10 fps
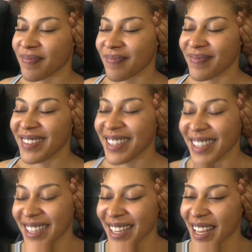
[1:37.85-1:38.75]
Alright,
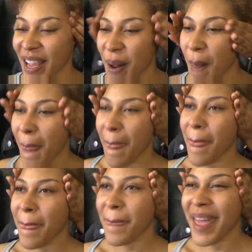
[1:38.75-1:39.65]
yeah, literally, literally
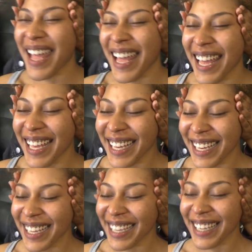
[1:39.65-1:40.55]
I'm right? behind her.
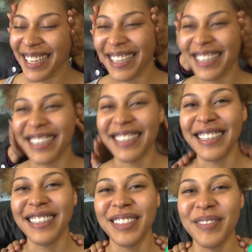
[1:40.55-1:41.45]
I've got her
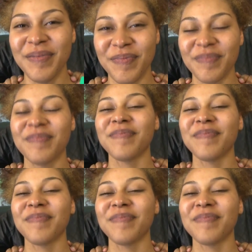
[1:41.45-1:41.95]
back, literally.